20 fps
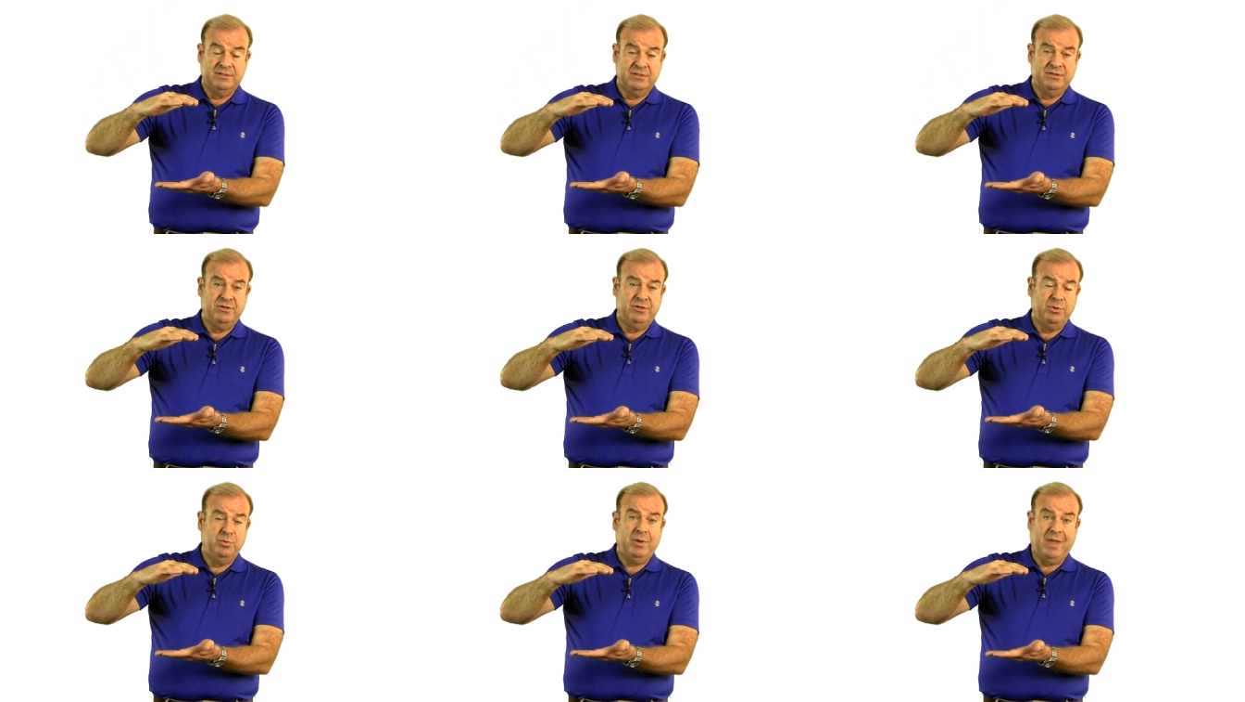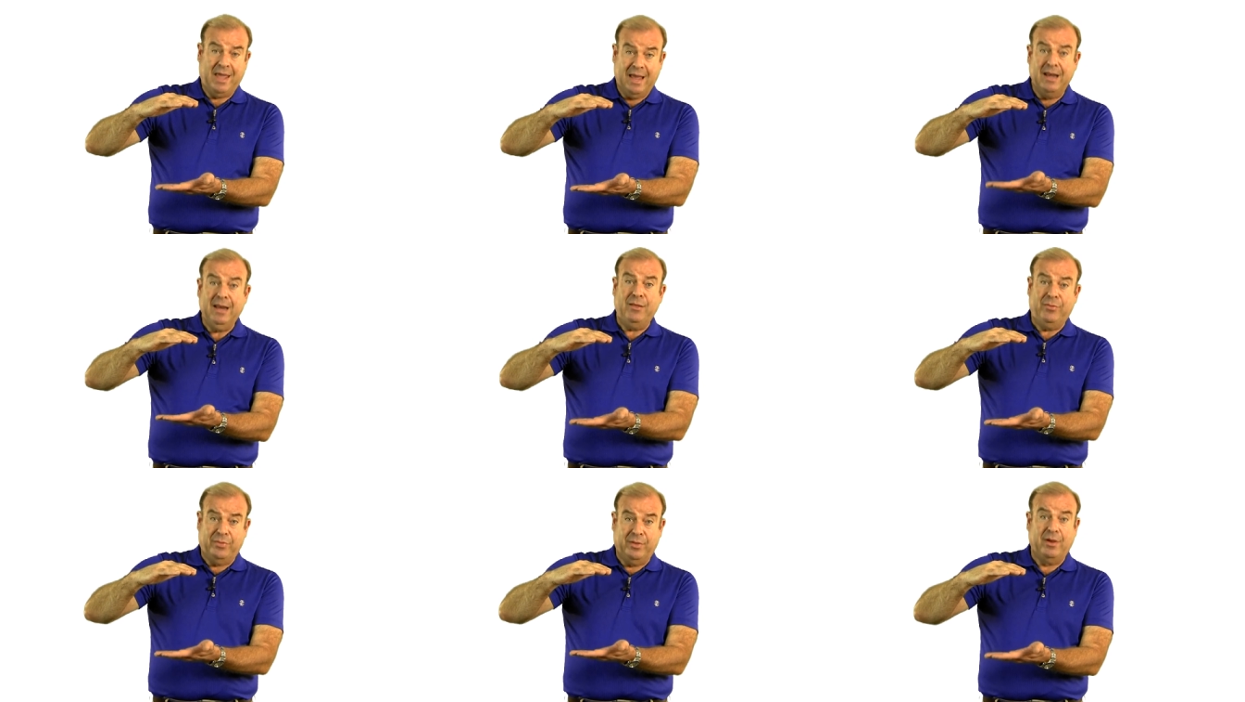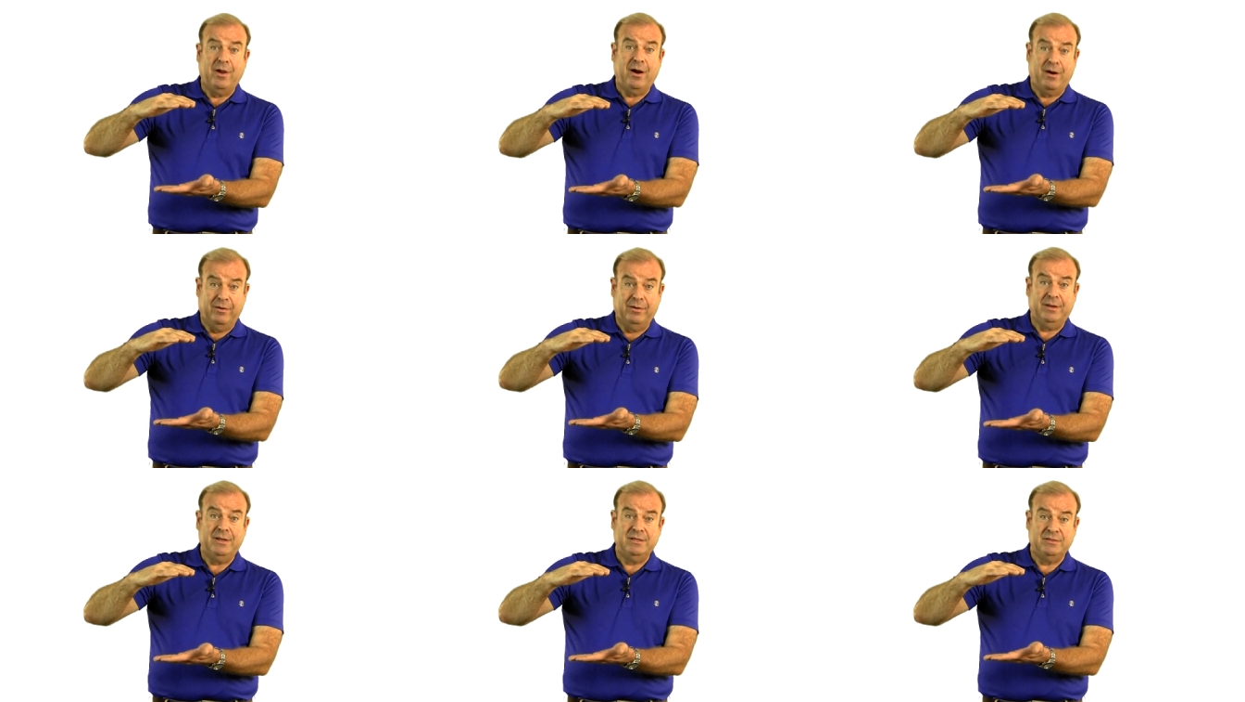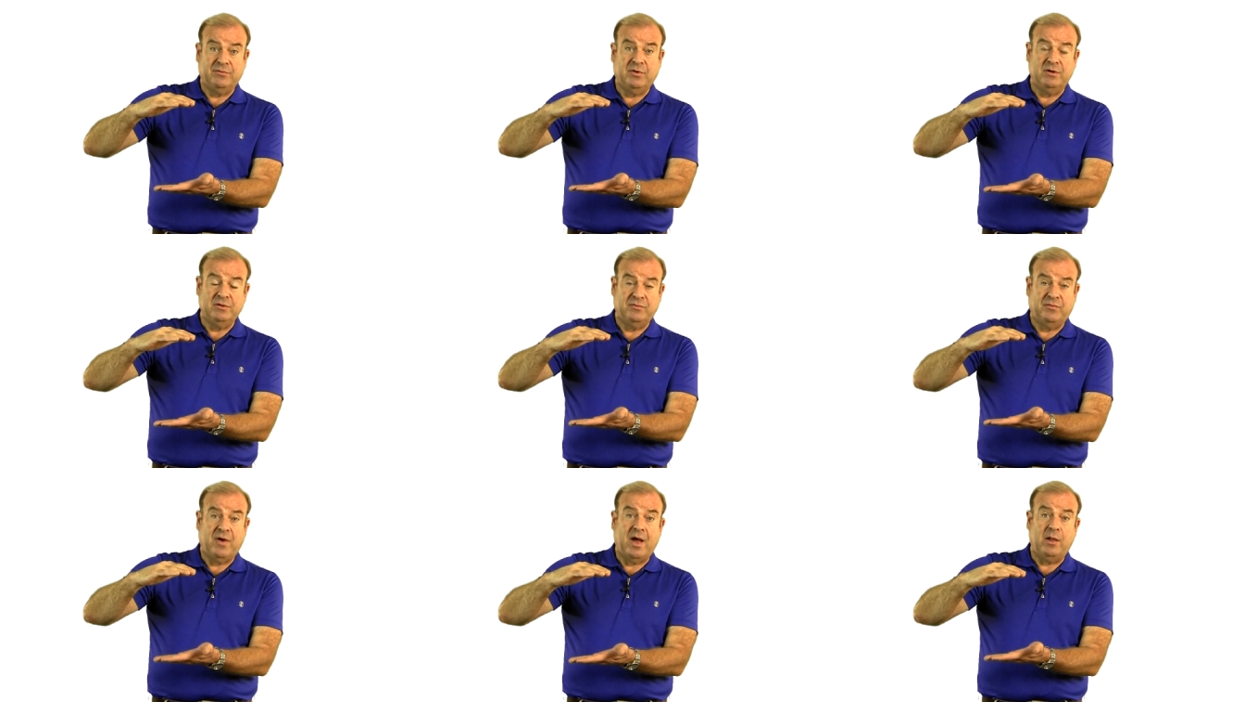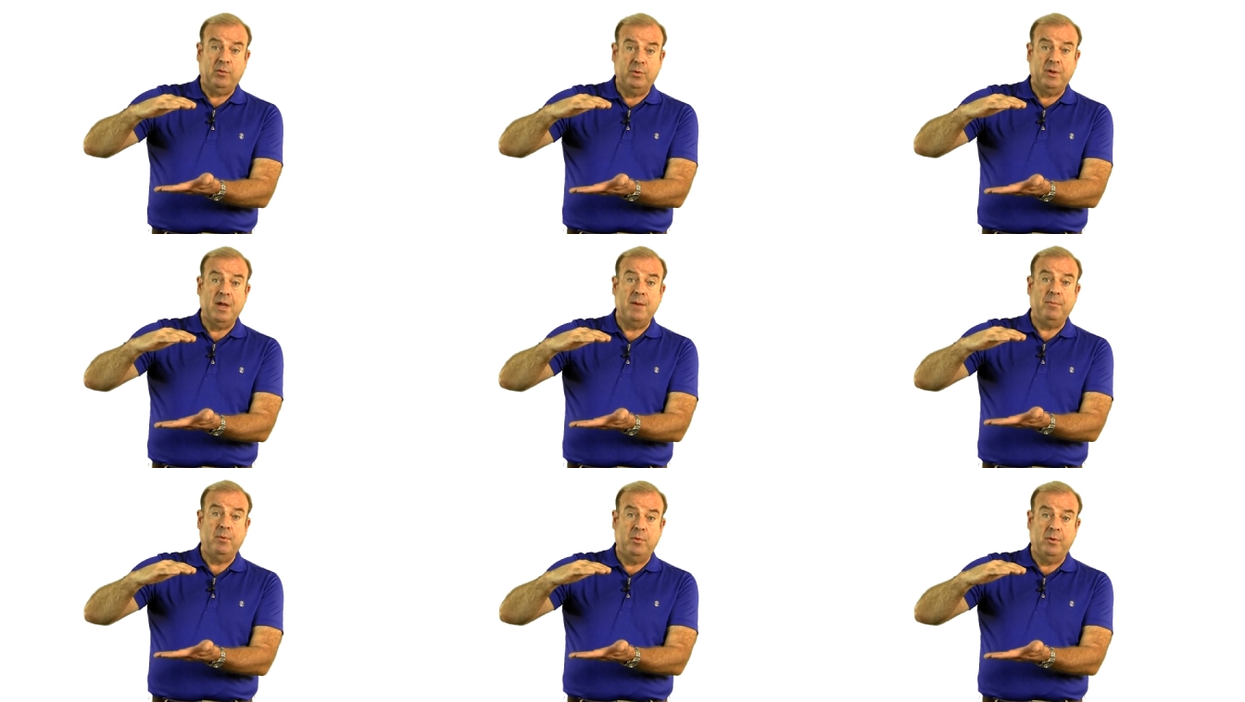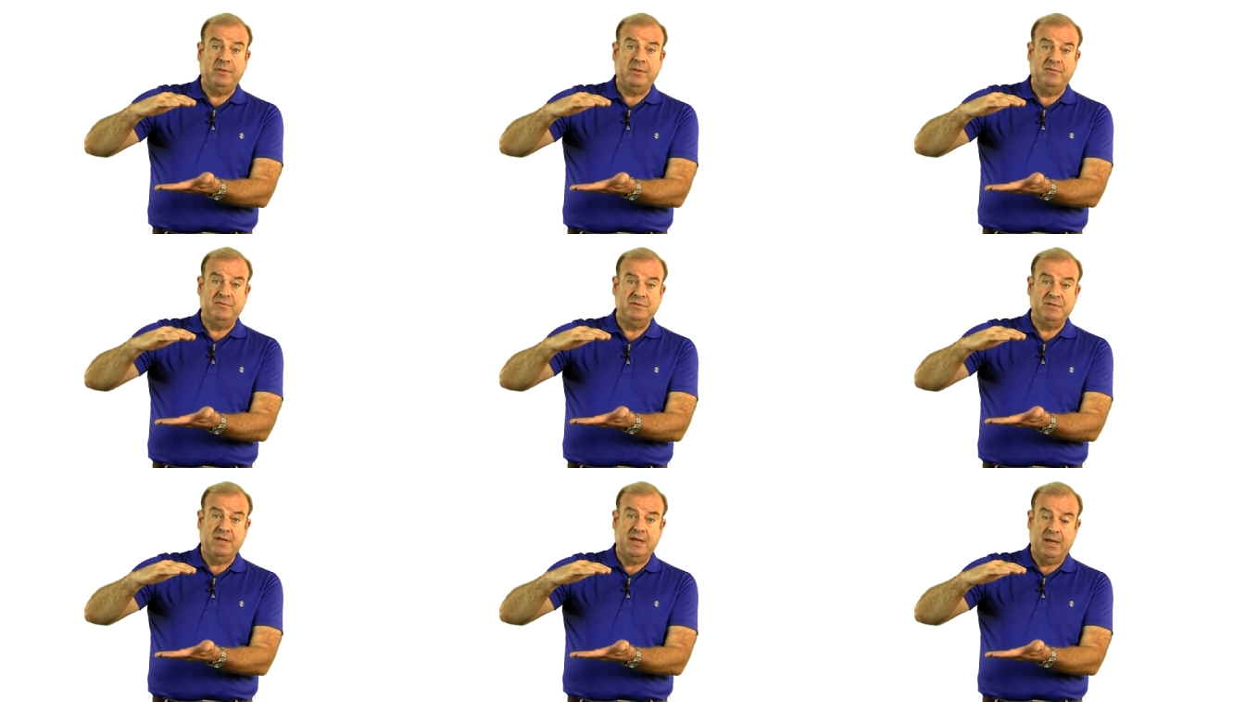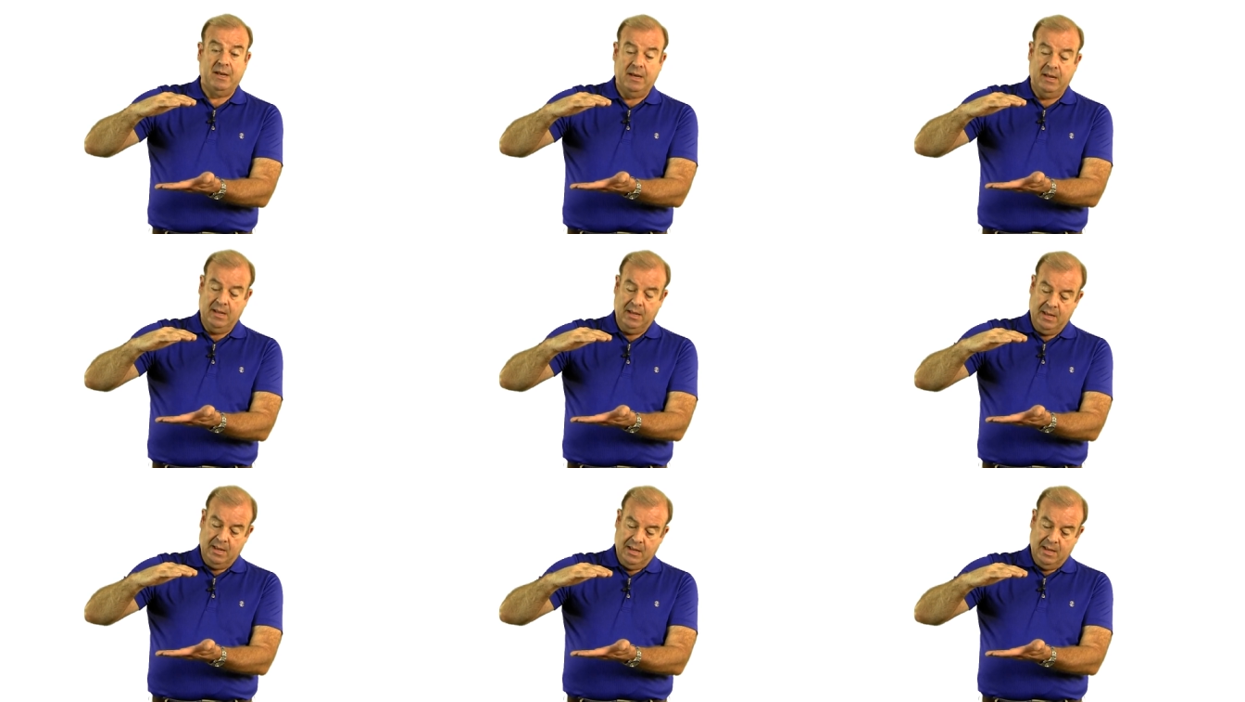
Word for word: doing anything hardly as far as following up on what they've said.